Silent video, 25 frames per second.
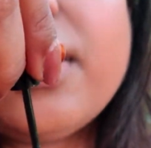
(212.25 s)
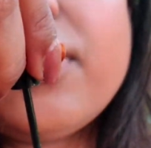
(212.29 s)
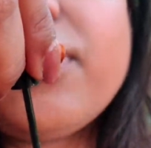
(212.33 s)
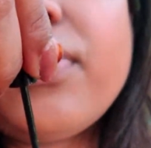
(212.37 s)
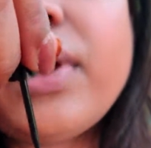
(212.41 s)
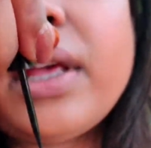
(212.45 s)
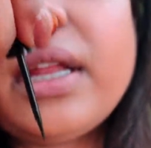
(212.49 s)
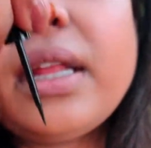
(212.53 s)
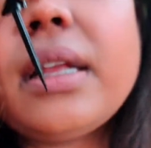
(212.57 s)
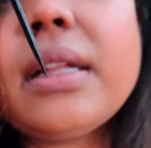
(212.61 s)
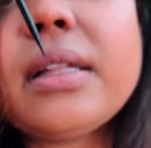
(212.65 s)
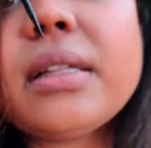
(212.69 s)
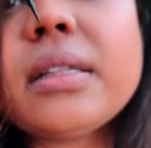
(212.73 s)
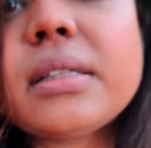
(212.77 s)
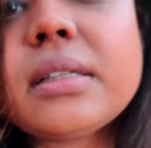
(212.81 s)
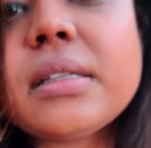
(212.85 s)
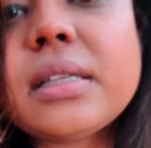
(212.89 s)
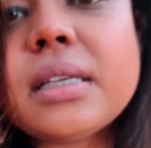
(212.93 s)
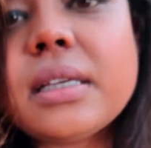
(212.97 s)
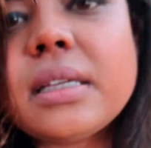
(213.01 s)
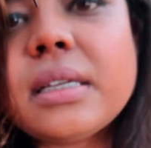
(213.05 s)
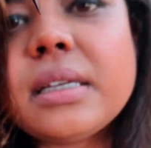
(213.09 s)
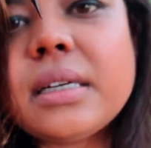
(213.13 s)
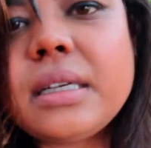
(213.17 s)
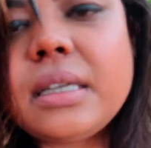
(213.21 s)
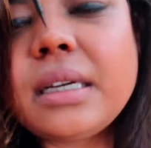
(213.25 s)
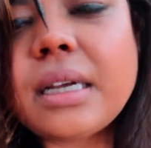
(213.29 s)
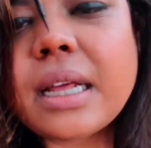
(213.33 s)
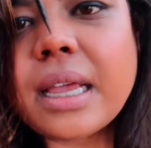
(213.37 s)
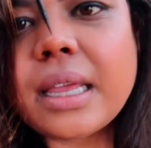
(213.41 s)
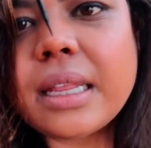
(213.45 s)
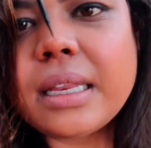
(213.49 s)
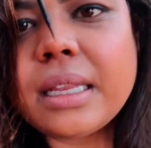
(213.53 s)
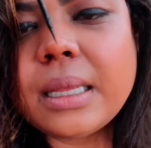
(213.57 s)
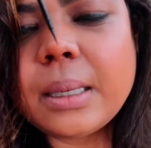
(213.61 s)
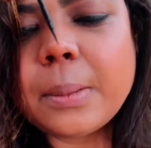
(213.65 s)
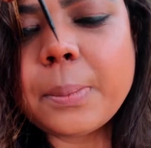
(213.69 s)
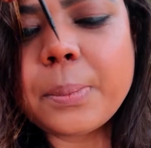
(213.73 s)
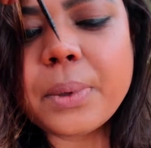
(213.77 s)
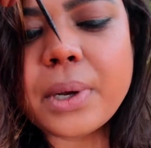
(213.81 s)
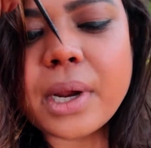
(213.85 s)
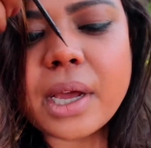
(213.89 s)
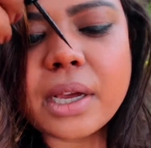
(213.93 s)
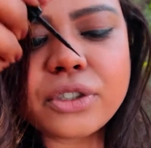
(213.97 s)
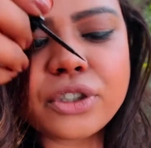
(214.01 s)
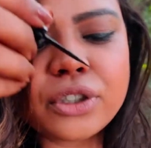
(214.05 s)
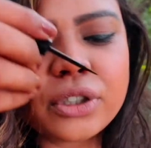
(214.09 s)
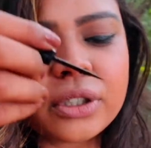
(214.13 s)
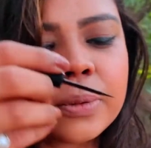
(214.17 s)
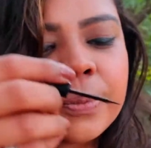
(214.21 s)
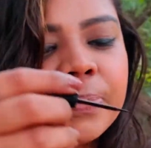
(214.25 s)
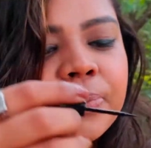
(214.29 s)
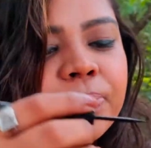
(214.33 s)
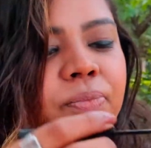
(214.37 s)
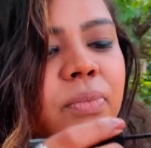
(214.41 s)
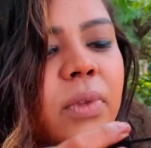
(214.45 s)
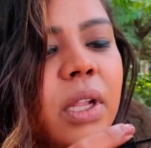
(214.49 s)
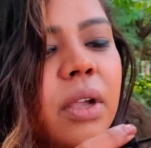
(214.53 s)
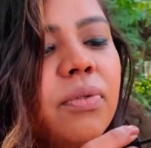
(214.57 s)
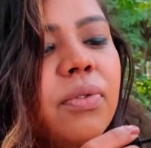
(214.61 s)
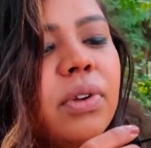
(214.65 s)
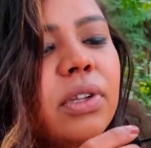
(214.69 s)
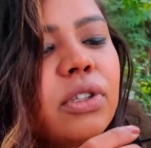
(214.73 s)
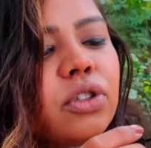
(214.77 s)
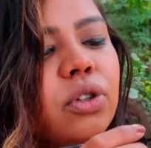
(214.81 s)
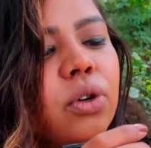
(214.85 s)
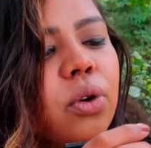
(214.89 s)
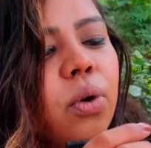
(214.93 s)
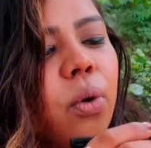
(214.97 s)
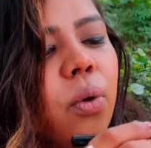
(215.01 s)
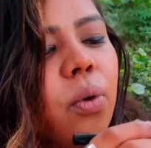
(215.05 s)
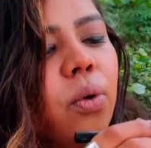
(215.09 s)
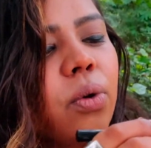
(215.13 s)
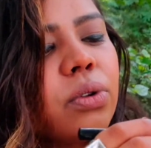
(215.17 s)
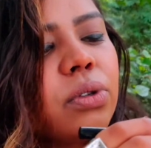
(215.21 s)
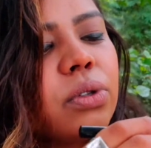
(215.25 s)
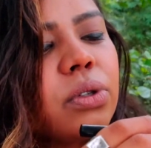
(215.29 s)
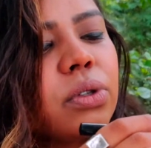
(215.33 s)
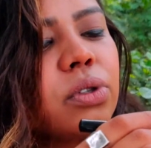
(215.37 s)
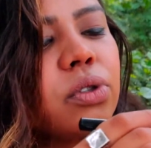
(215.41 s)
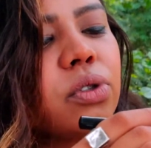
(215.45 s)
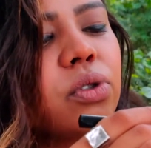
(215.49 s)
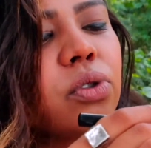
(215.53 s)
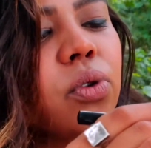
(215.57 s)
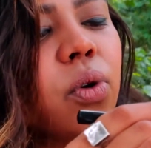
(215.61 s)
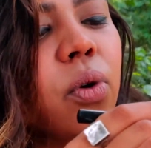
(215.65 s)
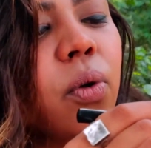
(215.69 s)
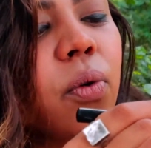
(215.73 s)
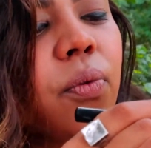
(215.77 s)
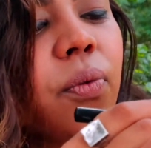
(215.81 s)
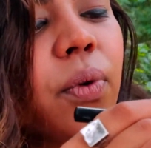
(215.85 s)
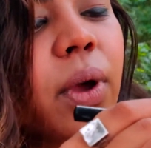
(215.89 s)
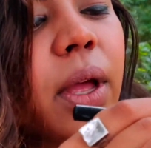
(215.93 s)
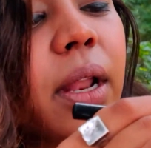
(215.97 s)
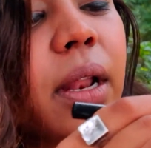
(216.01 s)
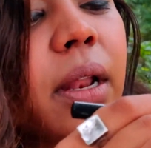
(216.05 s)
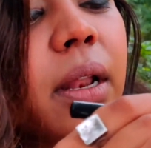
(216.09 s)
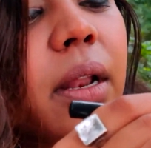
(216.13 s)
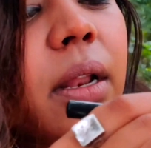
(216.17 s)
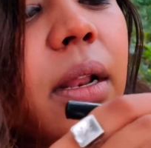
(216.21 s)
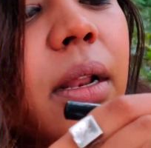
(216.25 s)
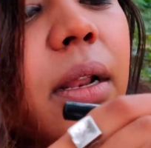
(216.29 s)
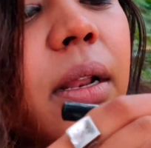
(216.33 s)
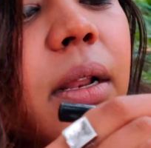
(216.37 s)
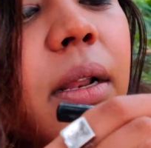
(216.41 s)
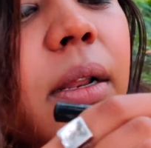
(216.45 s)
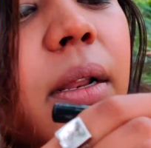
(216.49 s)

a very thin tiny brush which goes so well,